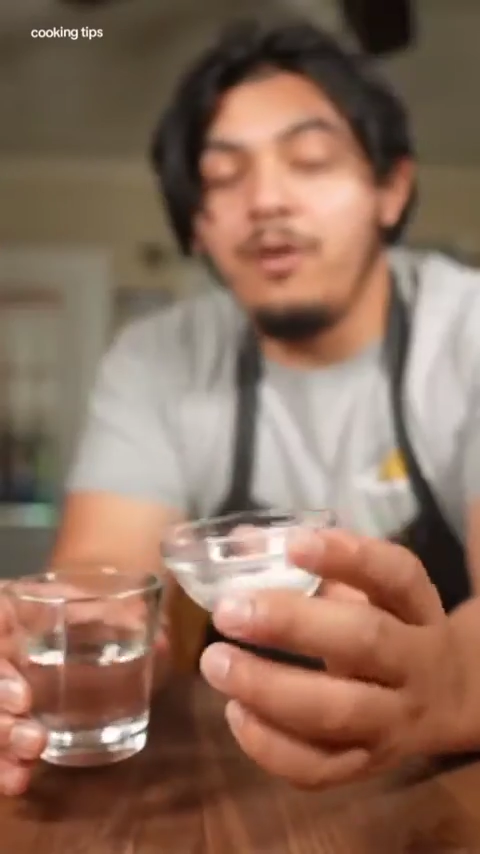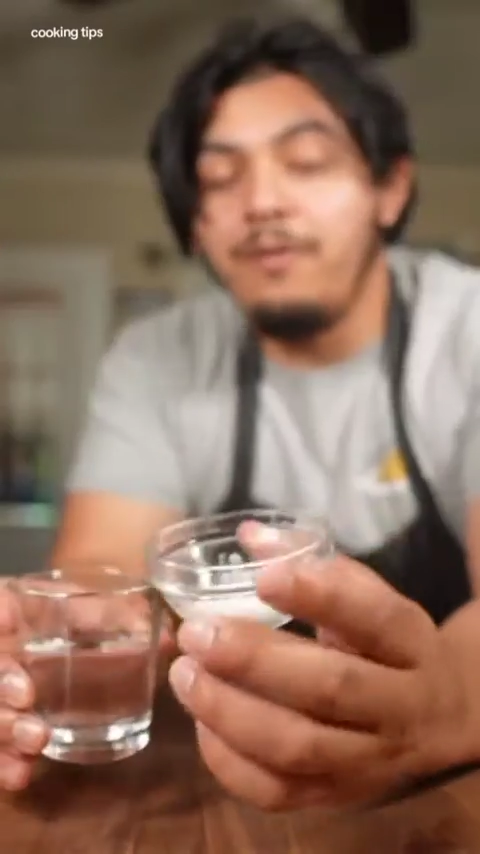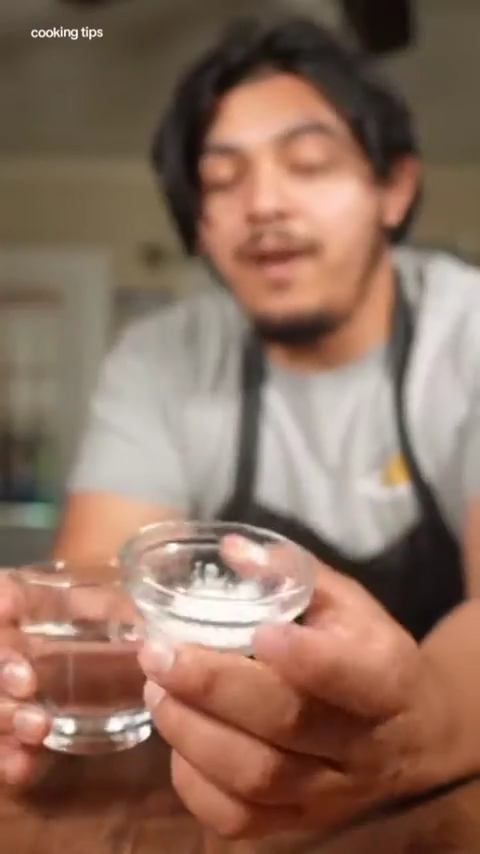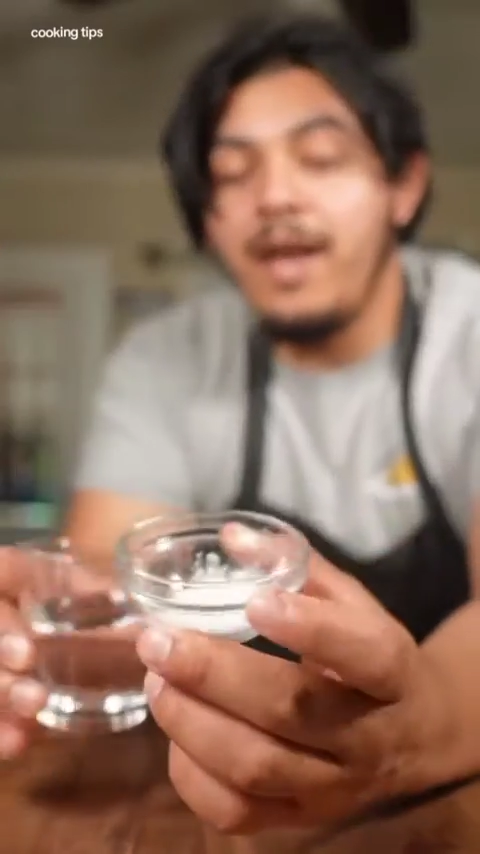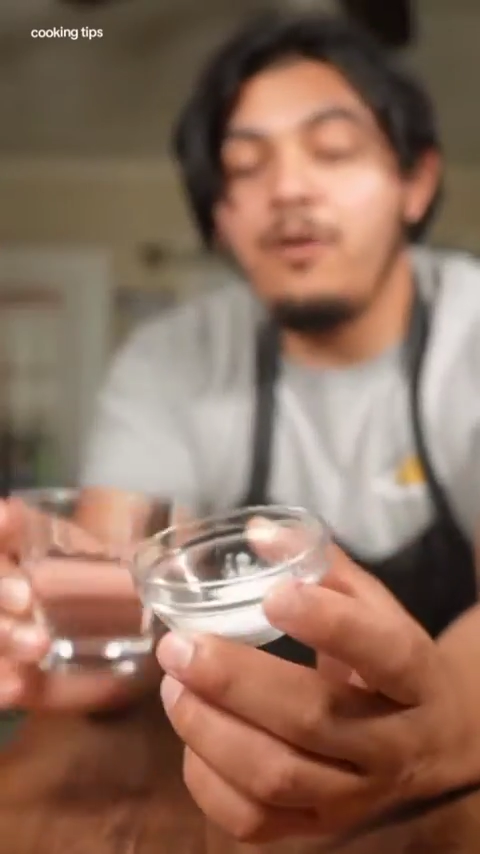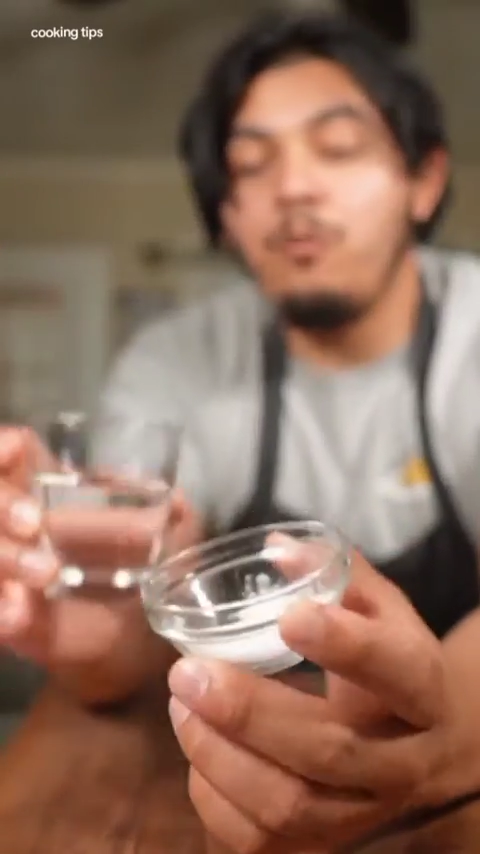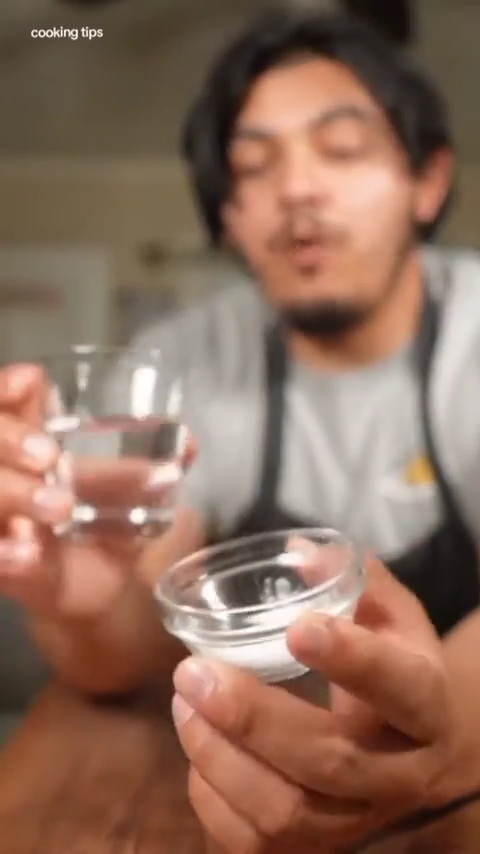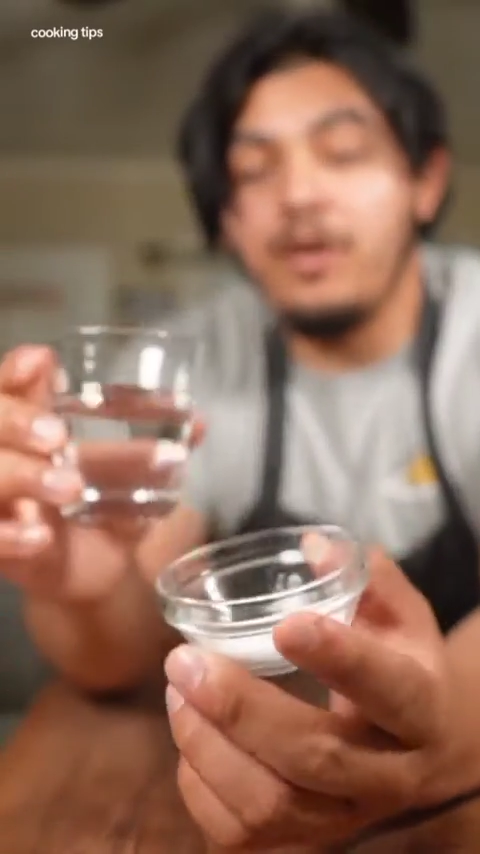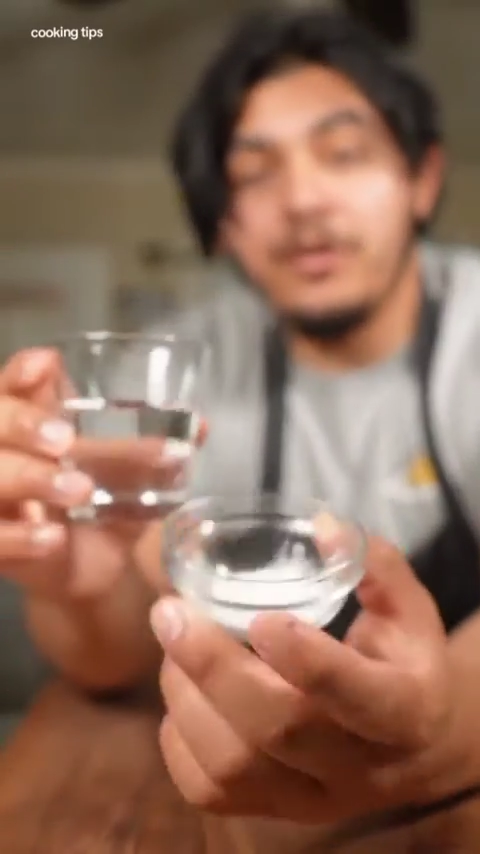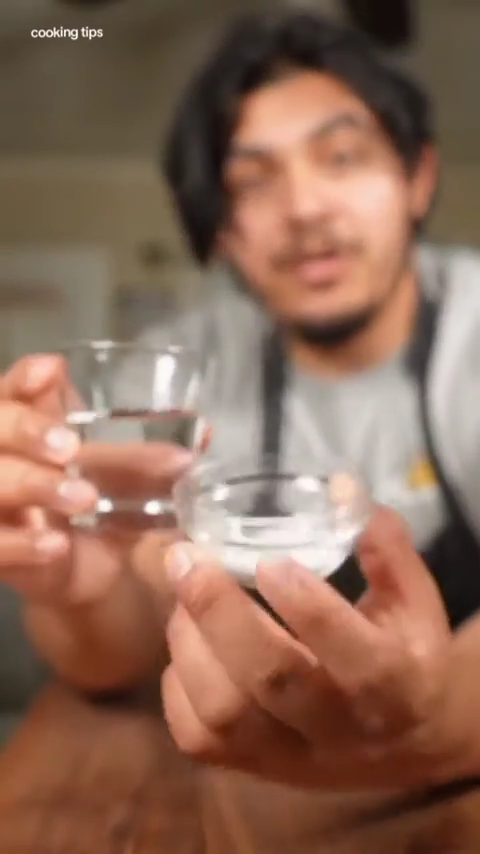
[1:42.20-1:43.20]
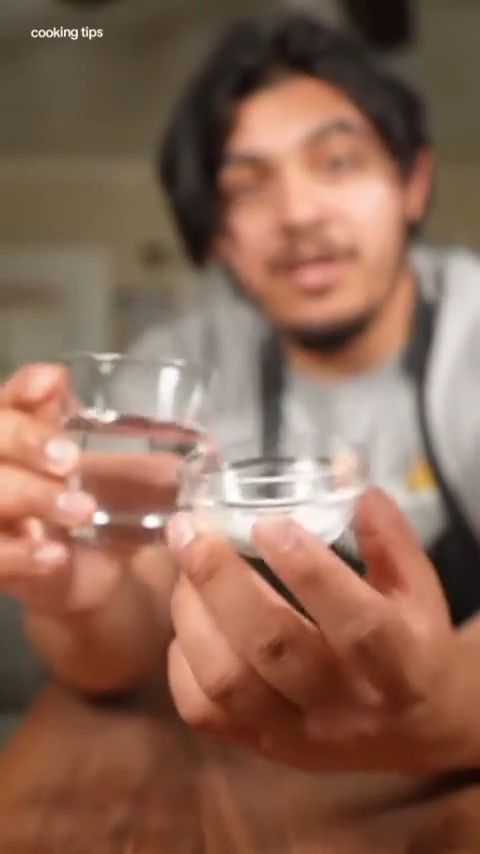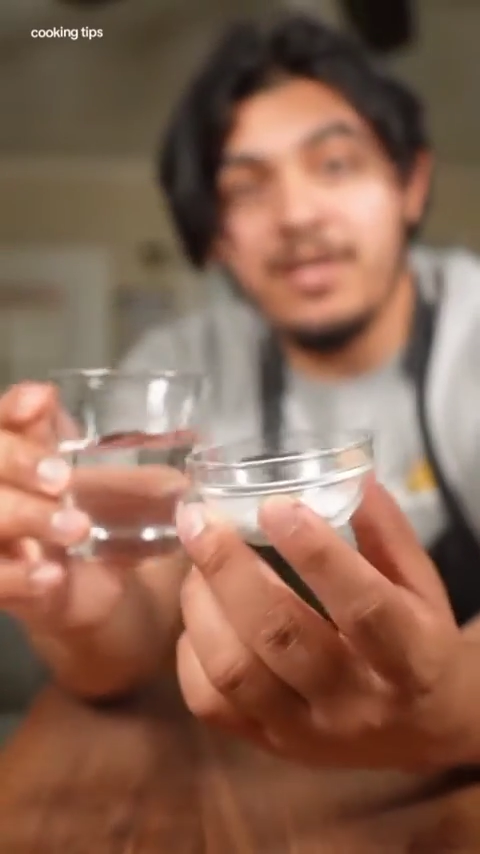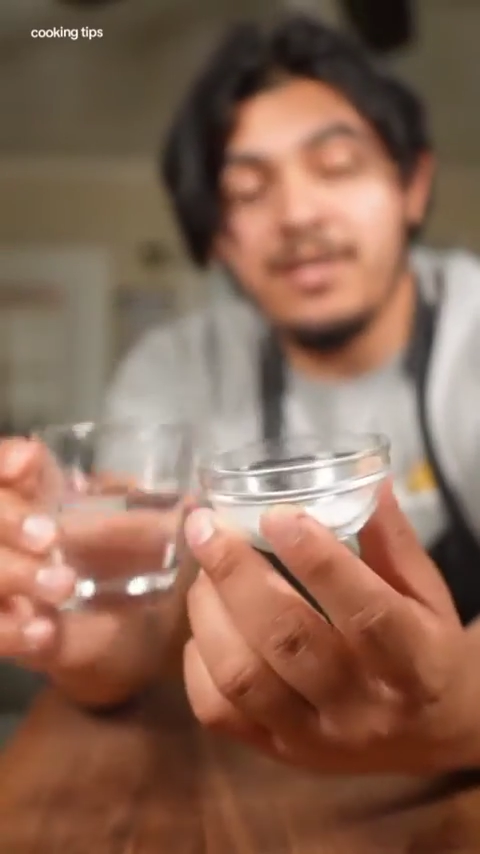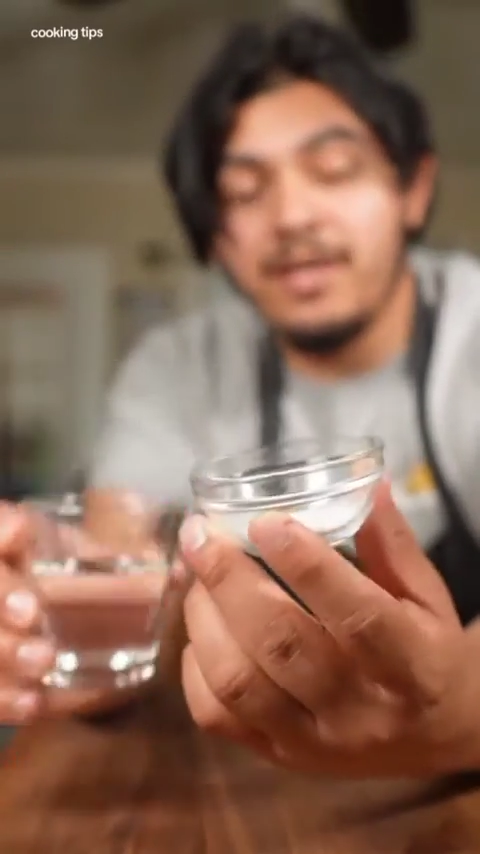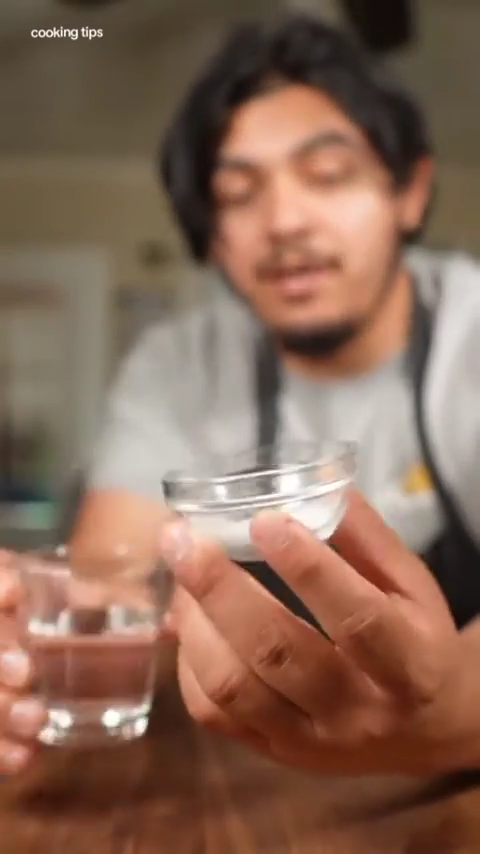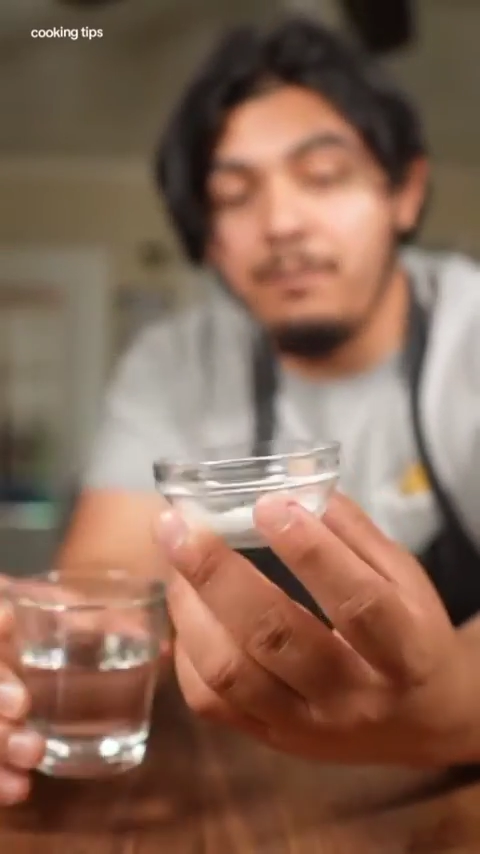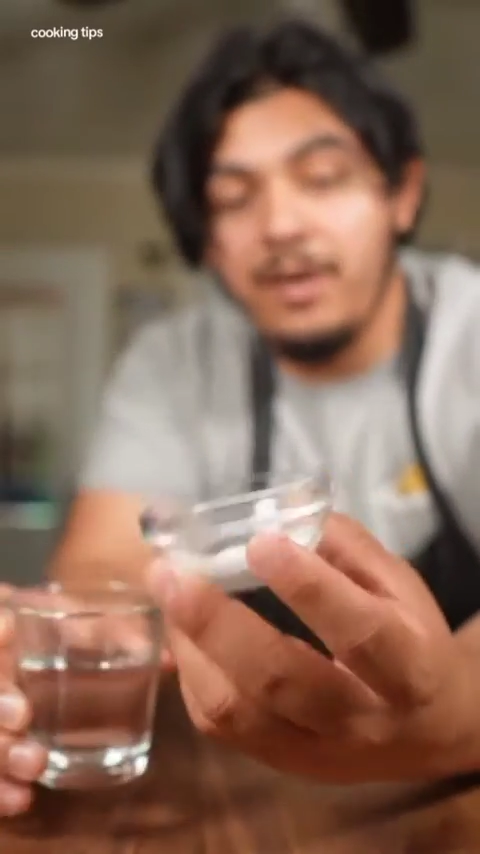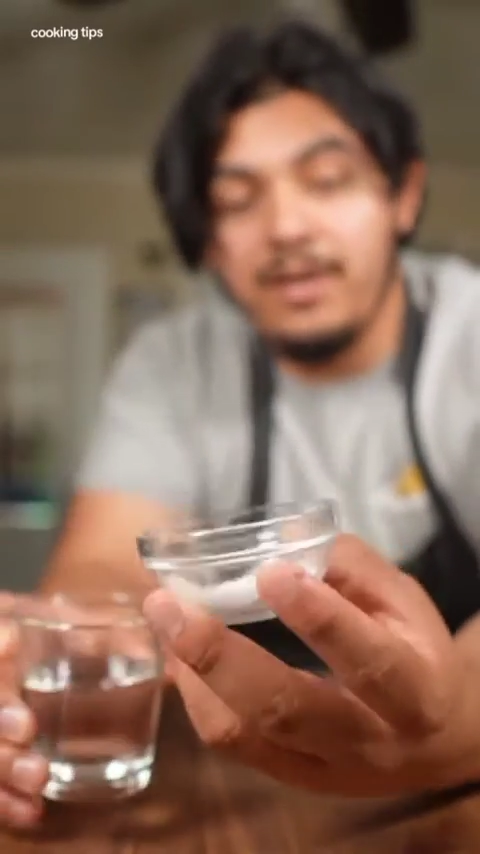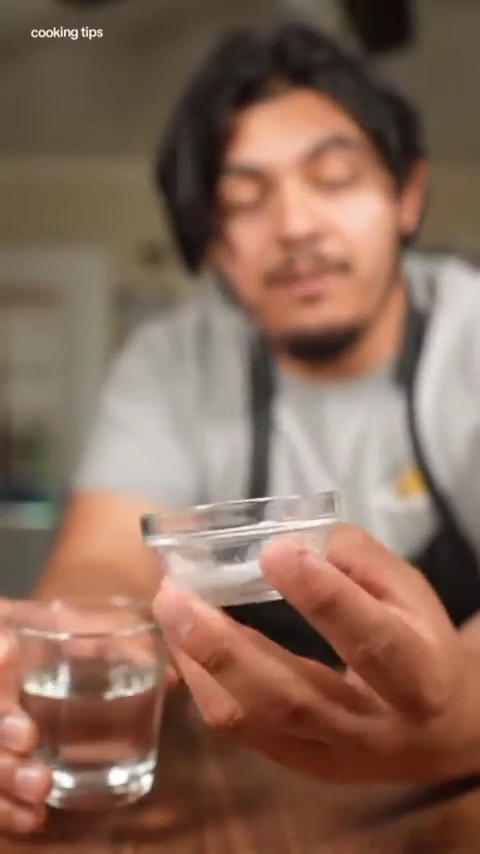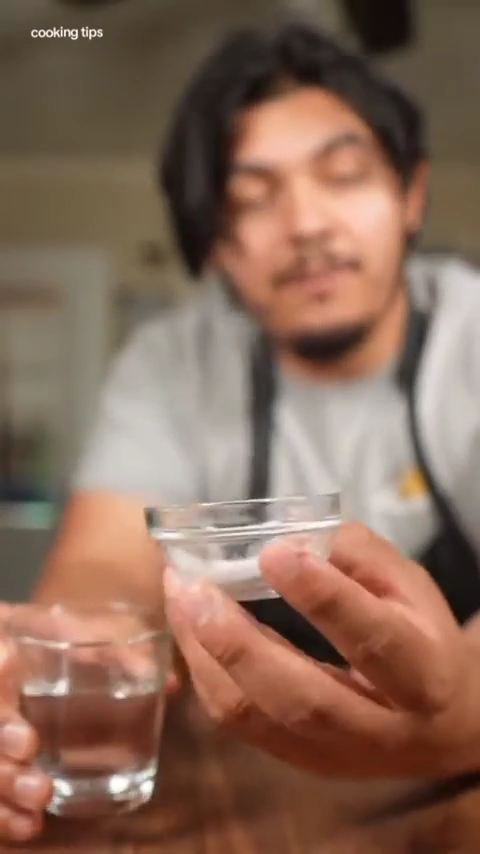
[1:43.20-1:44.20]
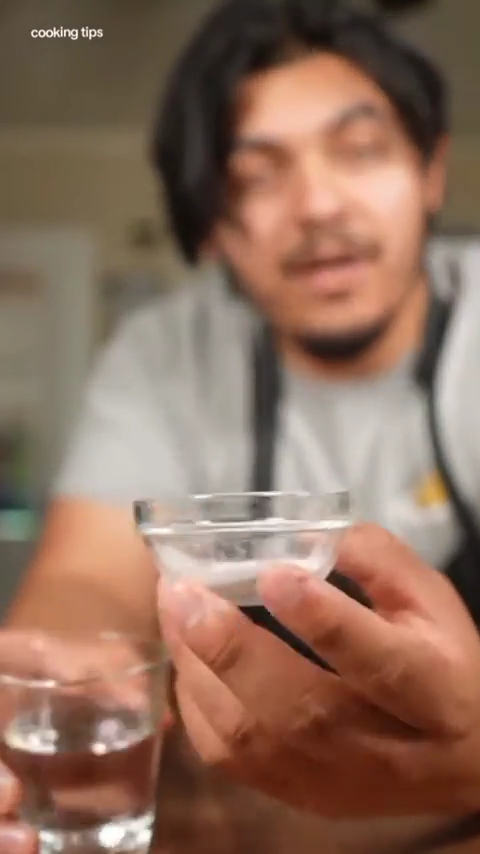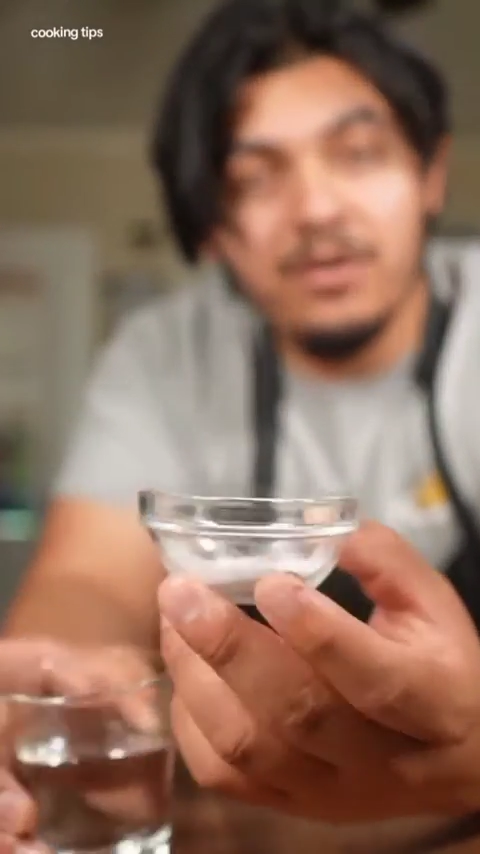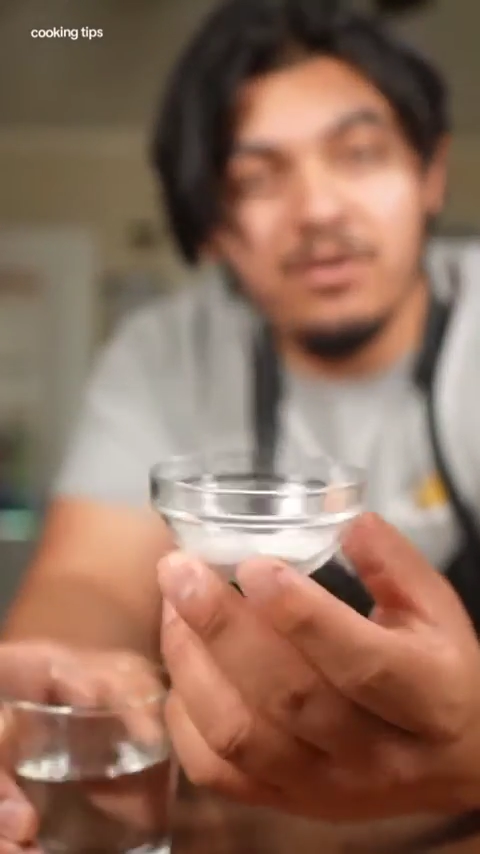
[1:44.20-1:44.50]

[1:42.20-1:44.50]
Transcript: if I add water to this and the baking powder